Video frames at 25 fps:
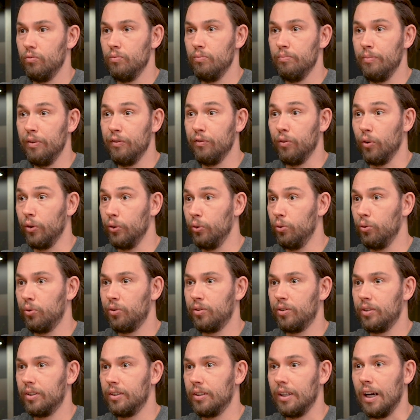before you
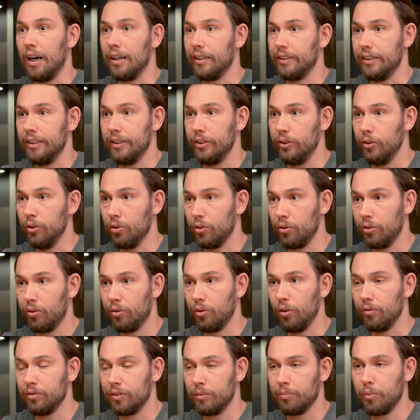starting your
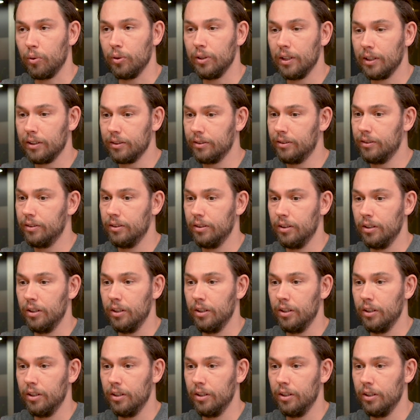software product,